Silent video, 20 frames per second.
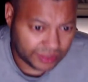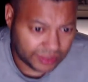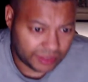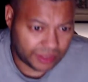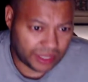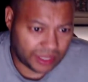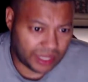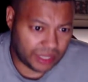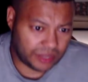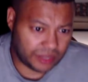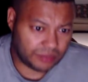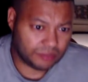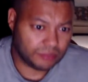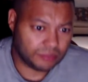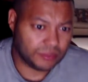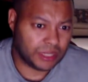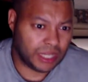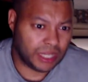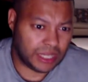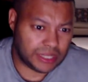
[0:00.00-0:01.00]
right?
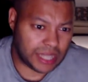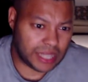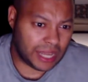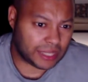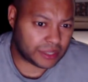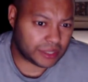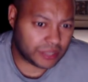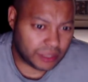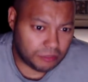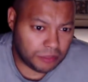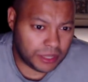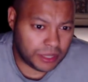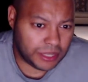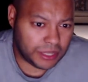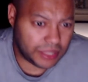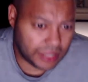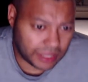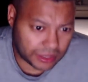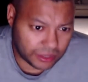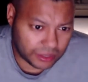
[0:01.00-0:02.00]
and that's going to be the
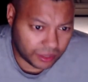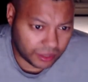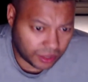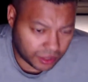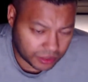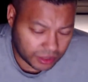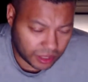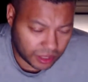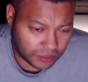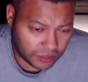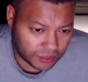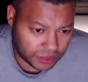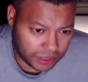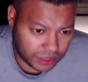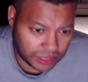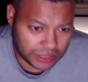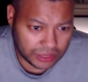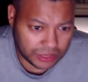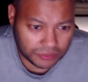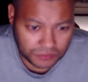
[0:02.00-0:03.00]
next hardcover.
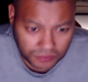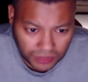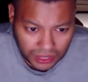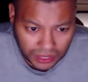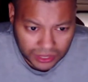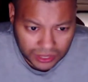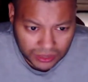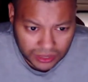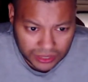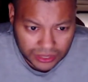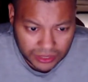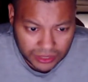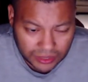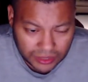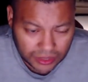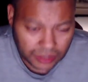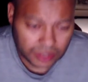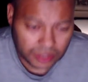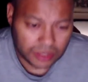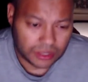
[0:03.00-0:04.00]
And then finally,
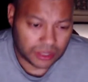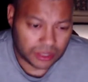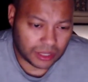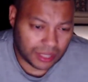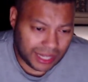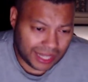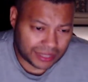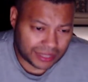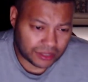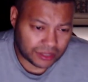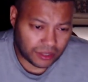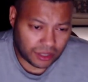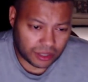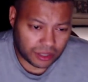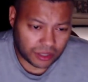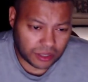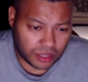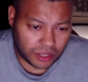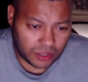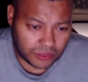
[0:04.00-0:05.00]
the last
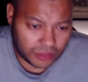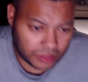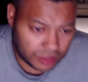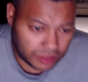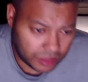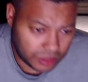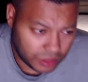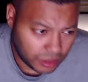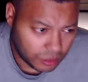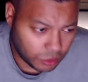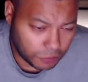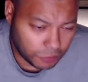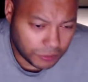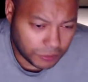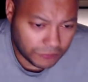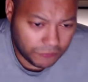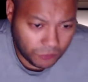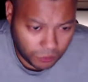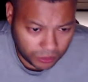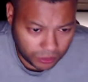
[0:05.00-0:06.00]
hardcover will
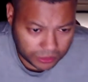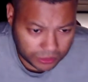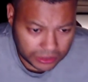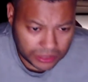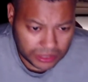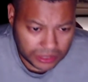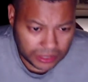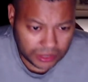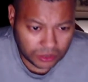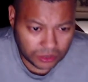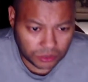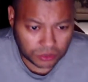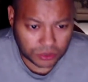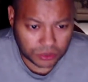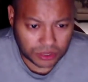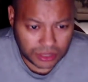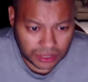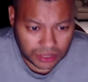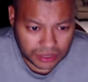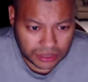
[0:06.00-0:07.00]
be 14 through
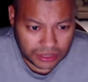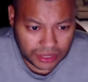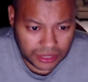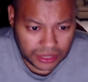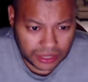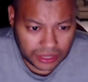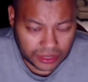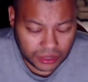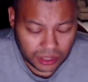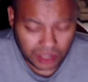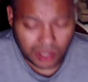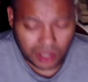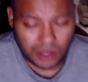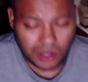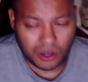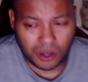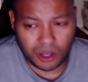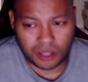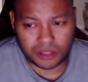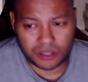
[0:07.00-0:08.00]
16,
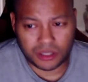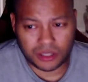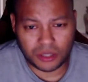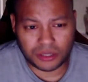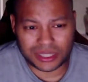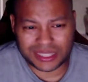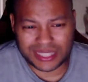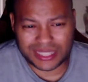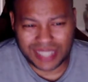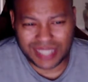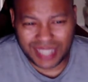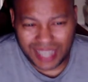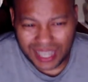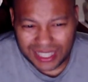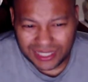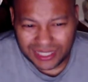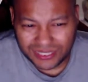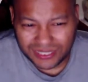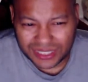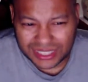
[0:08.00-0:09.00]
although it's
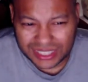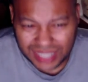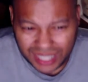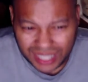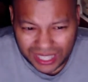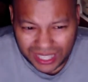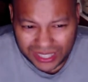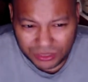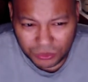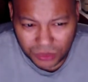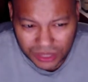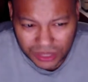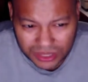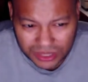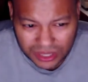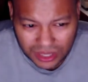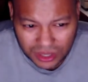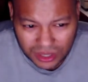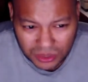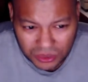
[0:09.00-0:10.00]
kind of a tight
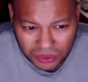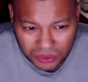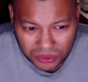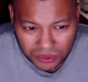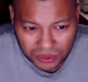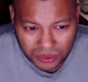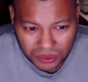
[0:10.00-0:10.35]
window,